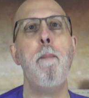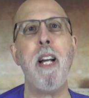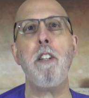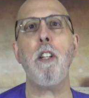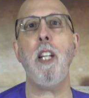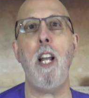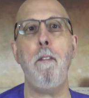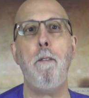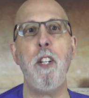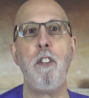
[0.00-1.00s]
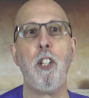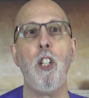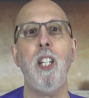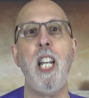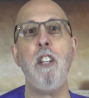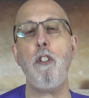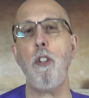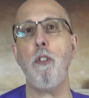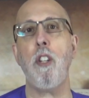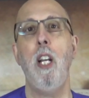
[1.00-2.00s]
mental and physical
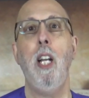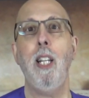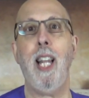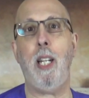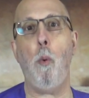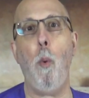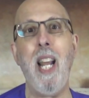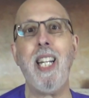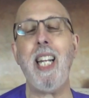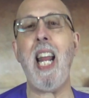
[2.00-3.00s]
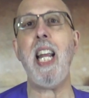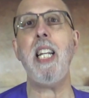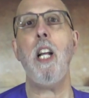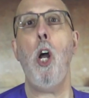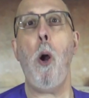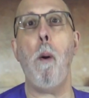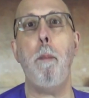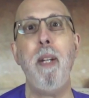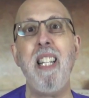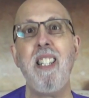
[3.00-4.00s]
issues like weight gain,
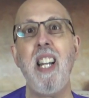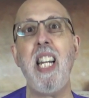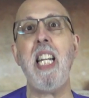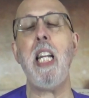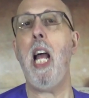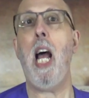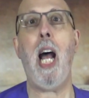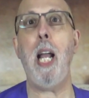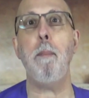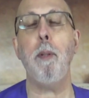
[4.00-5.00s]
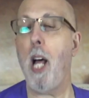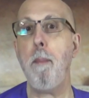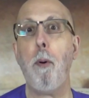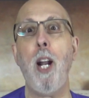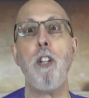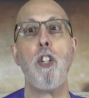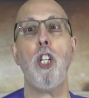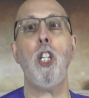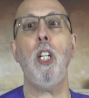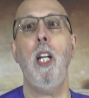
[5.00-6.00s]
obesity, high blood
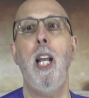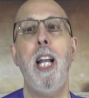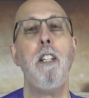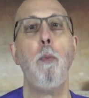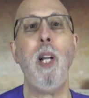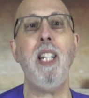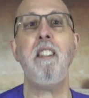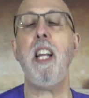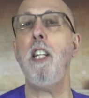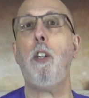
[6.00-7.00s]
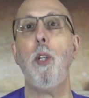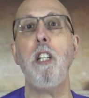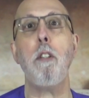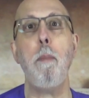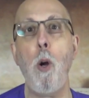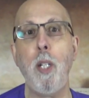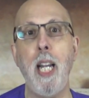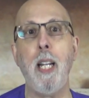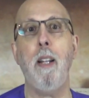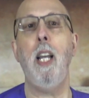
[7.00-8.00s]
pressure, as well as increased
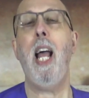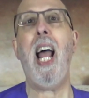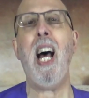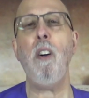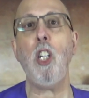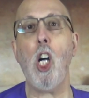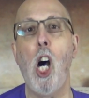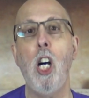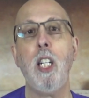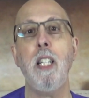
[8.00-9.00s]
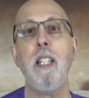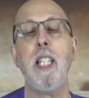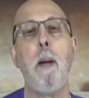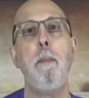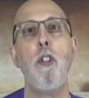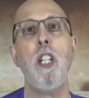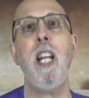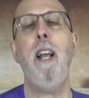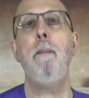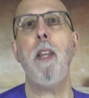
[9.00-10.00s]
smoking, alcohol consumption,
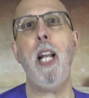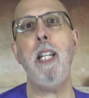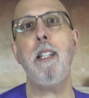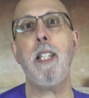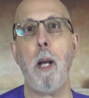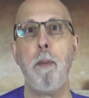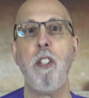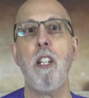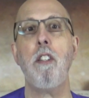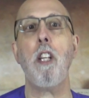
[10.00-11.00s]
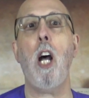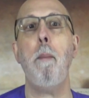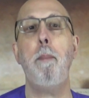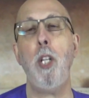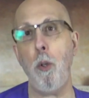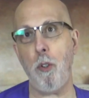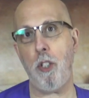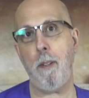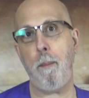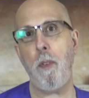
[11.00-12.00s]
and substance abuse